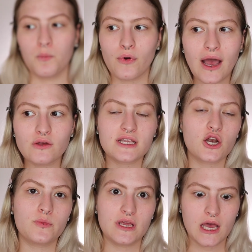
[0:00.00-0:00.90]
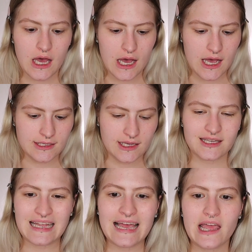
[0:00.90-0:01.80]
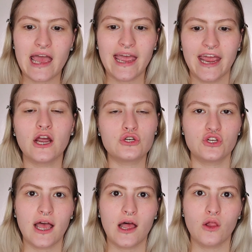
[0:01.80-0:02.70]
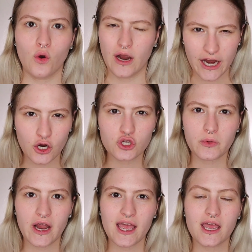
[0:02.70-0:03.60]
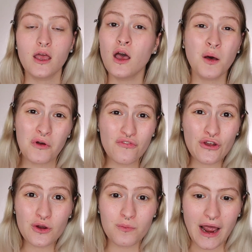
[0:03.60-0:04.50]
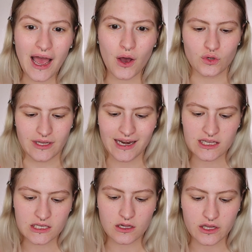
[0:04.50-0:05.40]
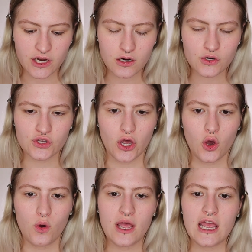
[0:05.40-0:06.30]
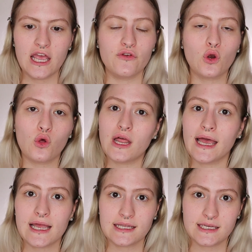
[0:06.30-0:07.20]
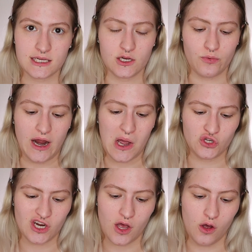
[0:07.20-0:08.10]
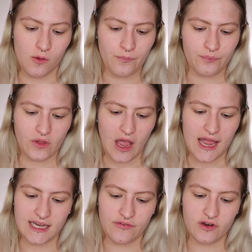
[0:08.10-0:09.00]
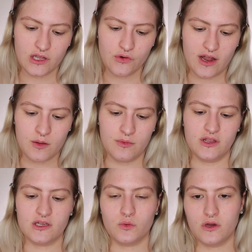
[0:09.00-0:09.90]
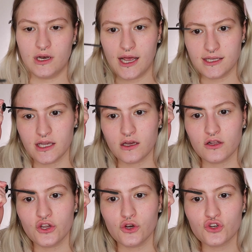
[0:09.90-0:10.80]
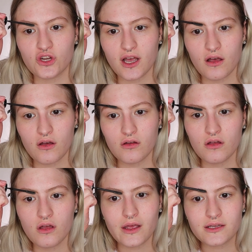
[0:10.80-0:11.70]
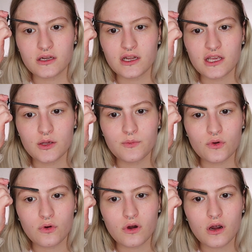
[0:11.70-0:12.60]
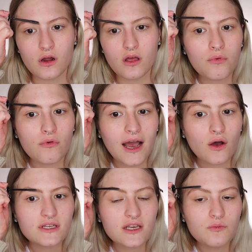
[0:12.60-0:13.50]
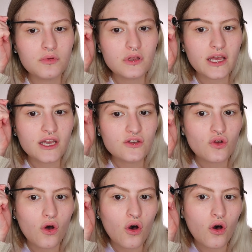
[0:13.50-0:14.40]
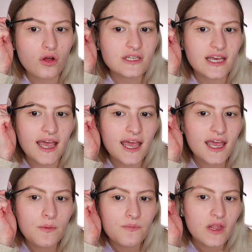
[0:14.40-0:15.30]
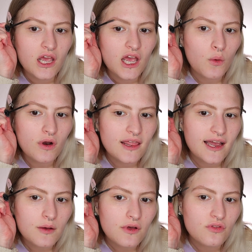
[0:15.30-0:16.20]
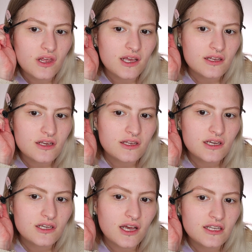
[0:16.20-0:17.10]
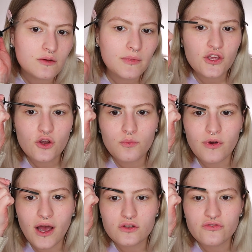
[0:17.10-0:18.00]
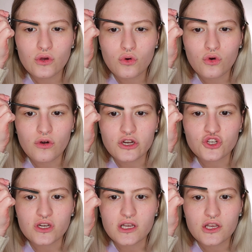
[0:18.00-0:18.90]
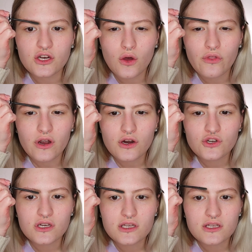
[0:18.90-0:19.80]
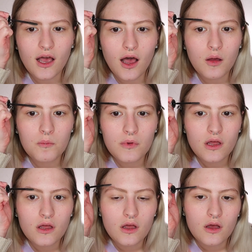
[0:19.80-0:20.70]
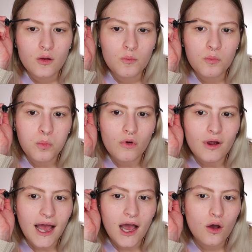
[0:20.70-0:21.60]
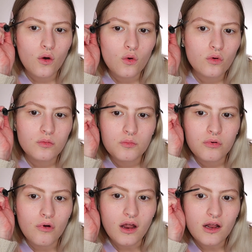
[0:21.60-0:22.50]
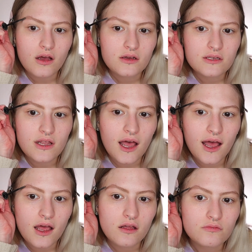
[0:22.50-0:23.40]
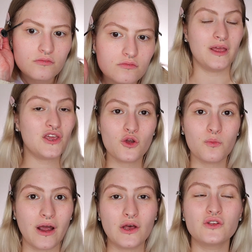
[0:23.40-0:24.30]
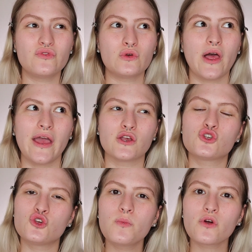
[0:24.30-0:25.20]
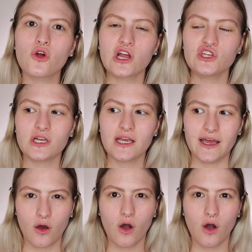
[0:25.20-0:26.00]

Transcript: brow setter because it's like hair gel or hairspray, but for your brows, and it's clear. So if you don't like a tinted brow gel, I definitely recommend this one as a clear gel. It's going to keep your brows in place all day. And what I like about this is it doesn't make your brows feel crunchy. There are just some brow products that make your brows feel like super crunchy and